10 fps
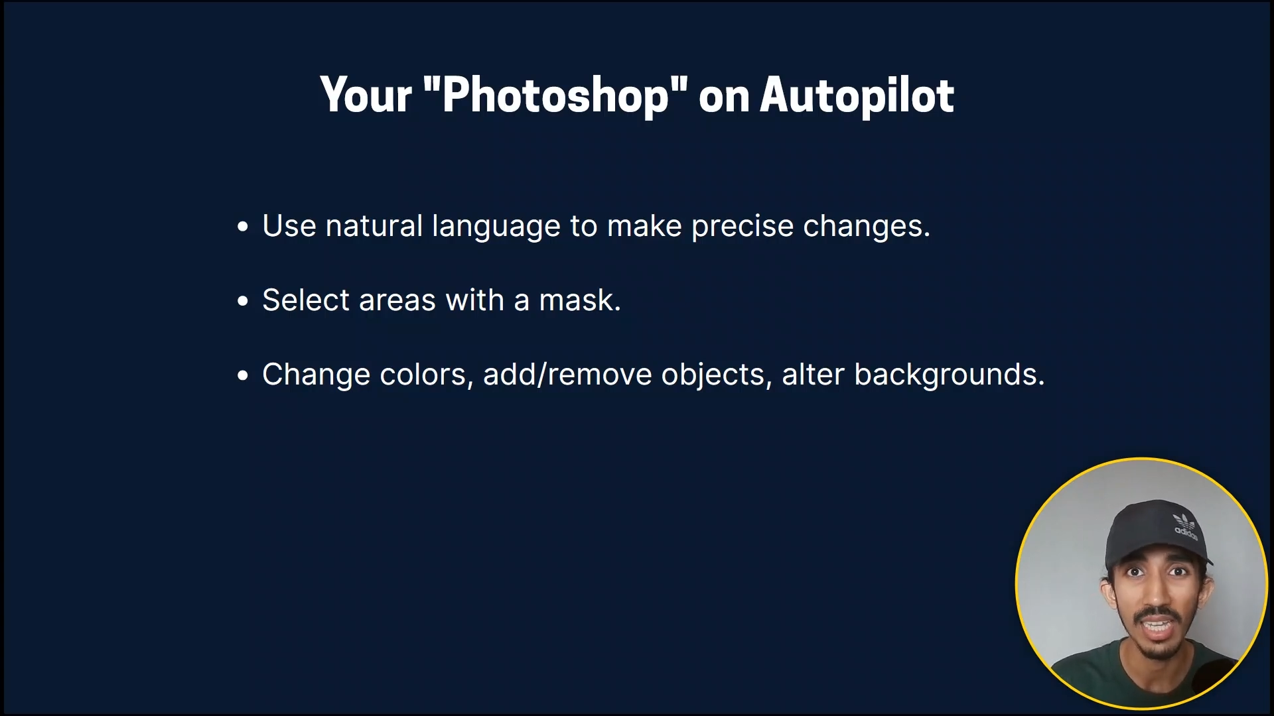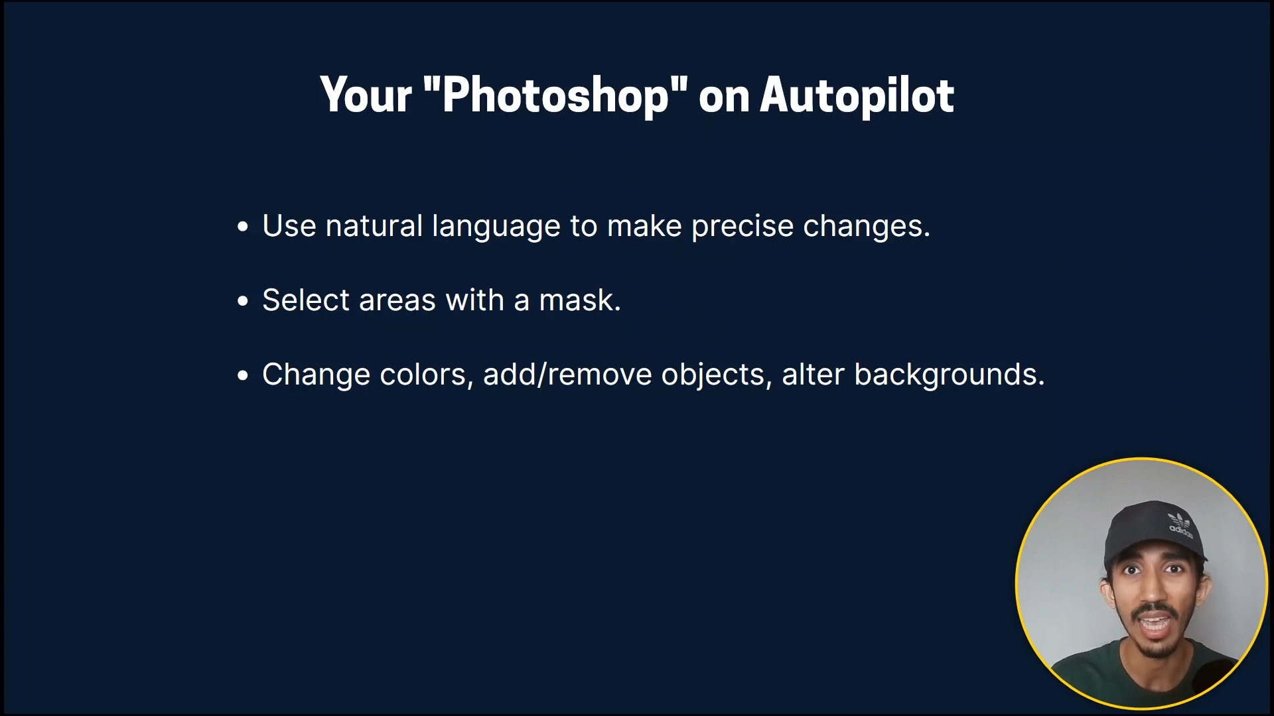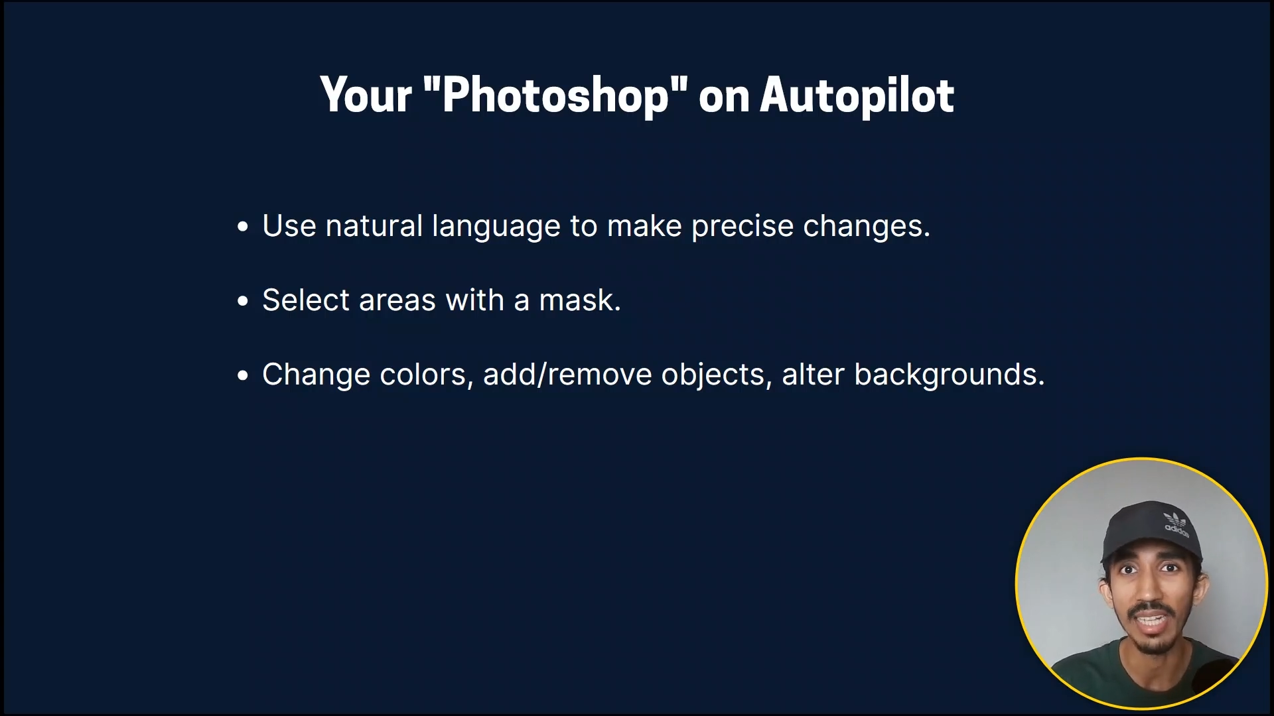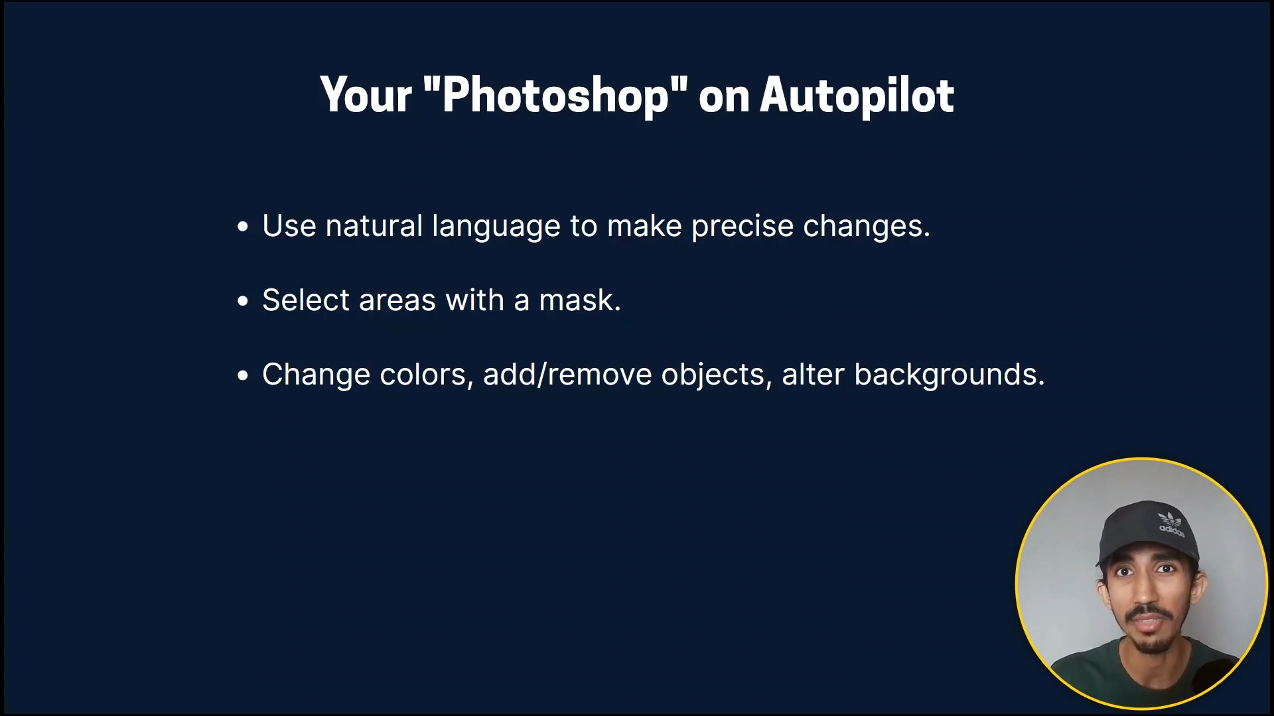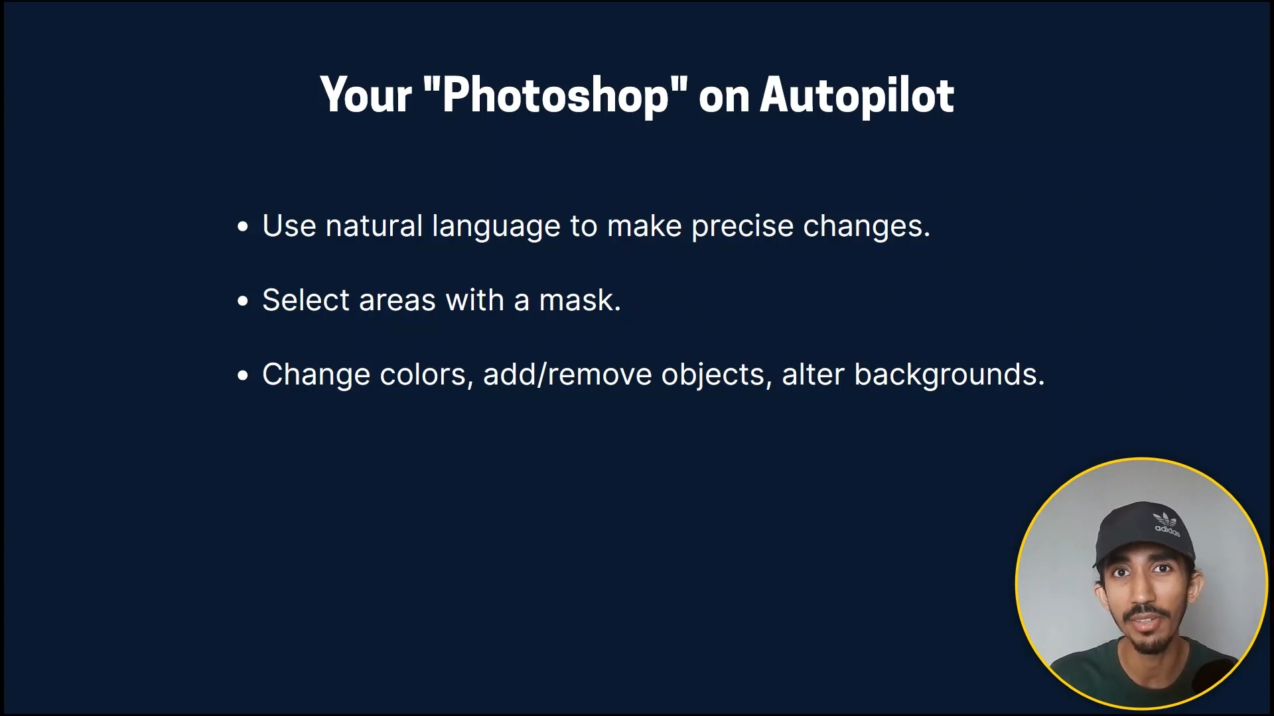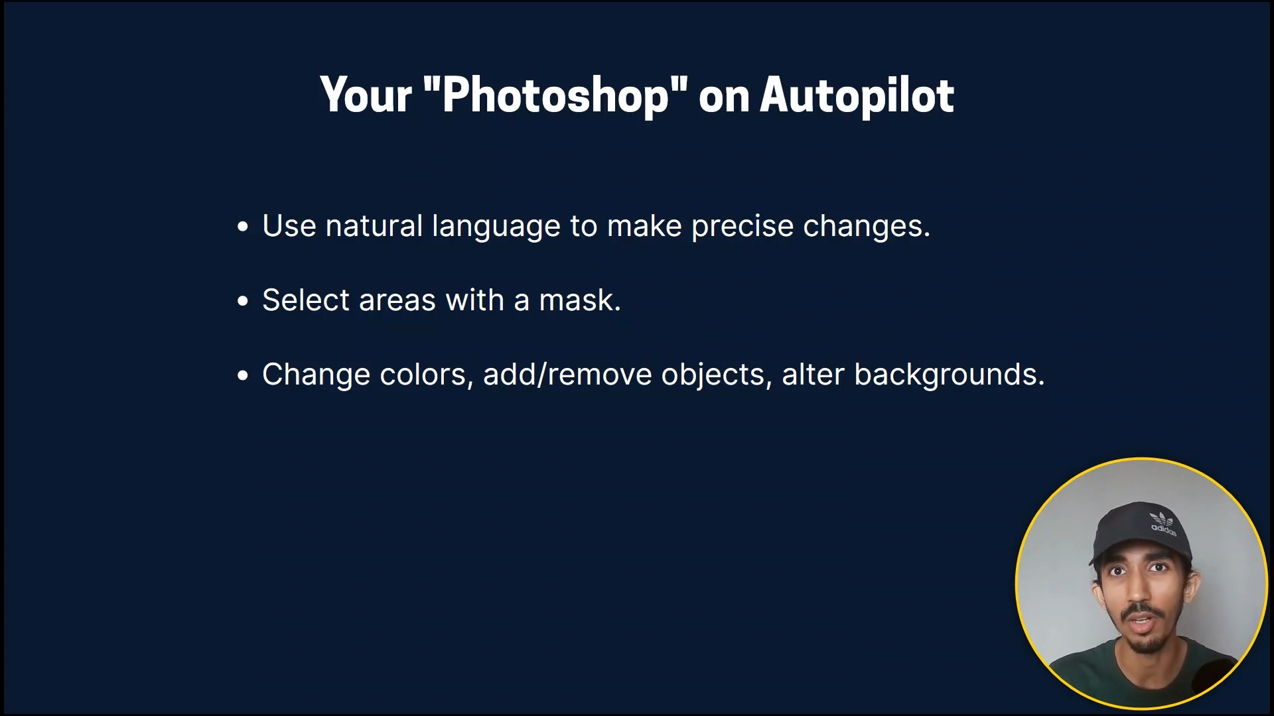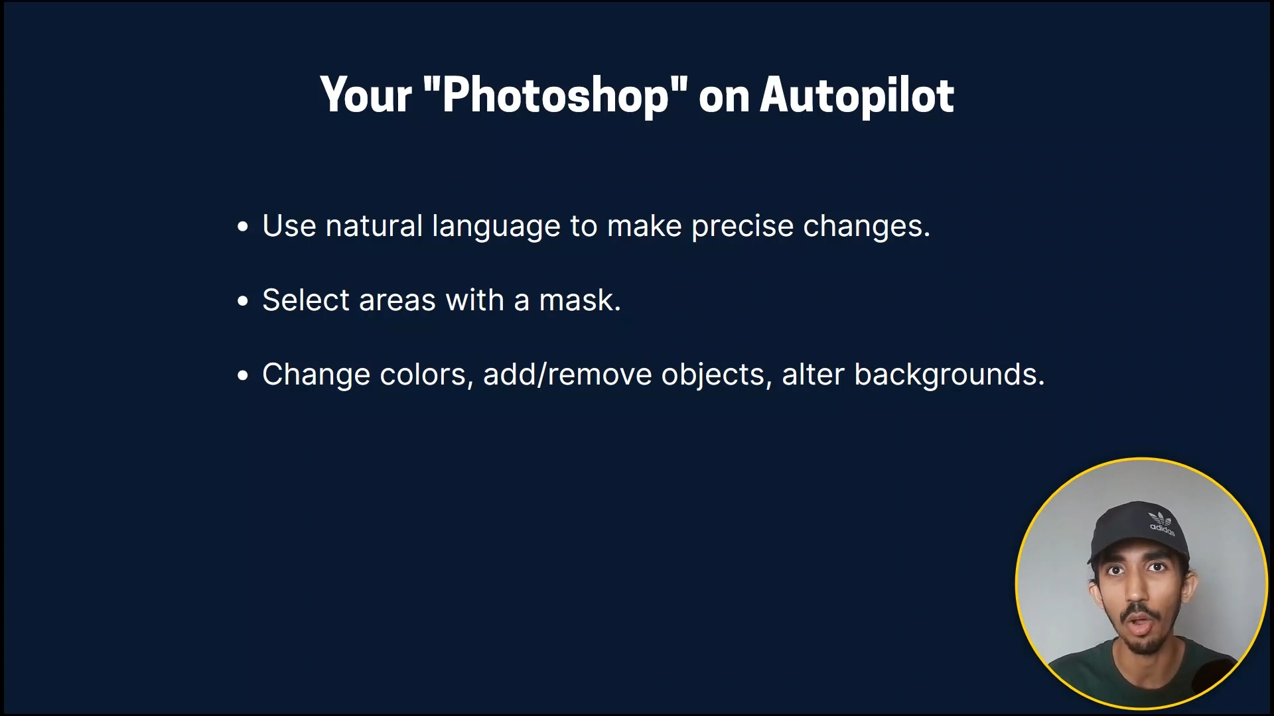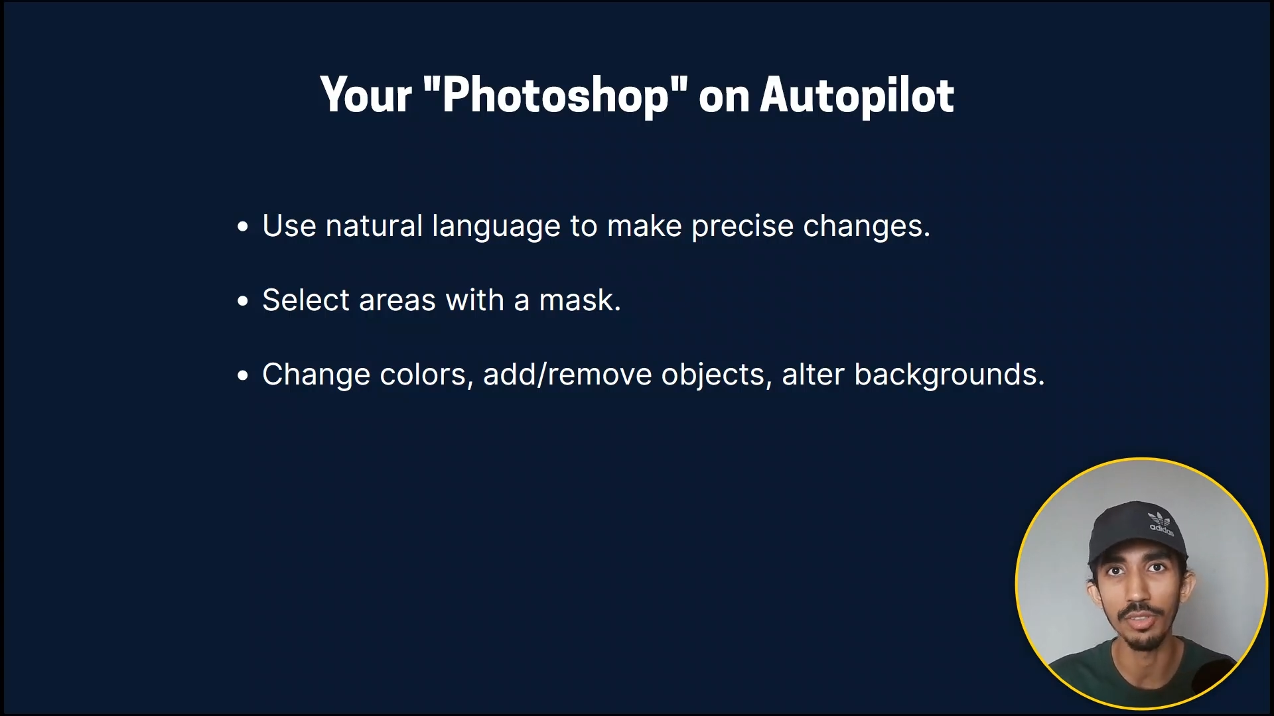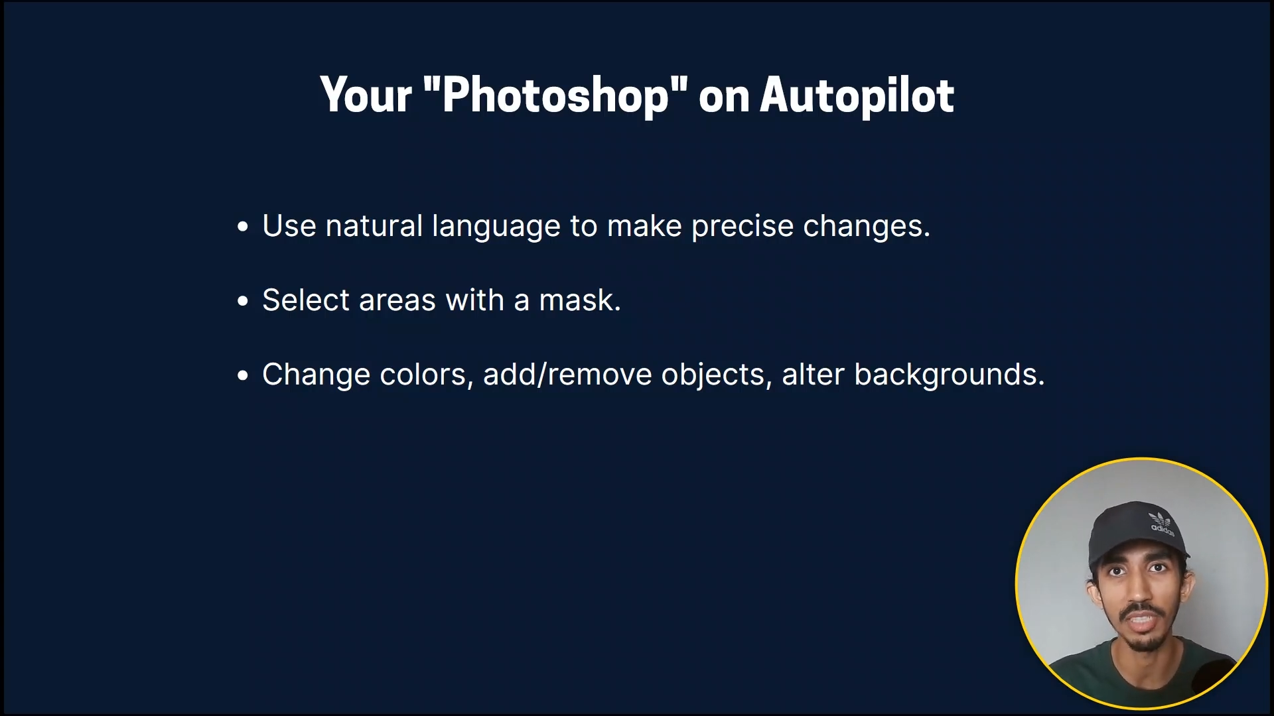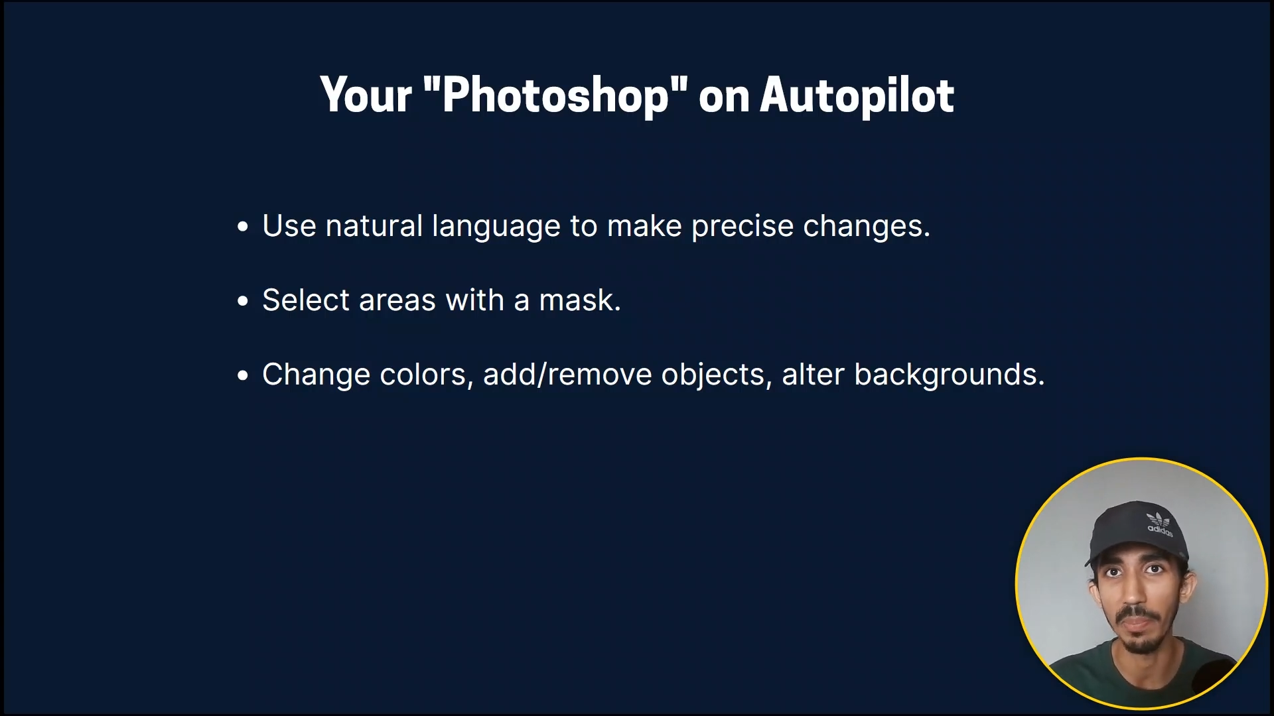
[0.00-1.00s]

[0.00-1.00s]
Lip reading: and even alter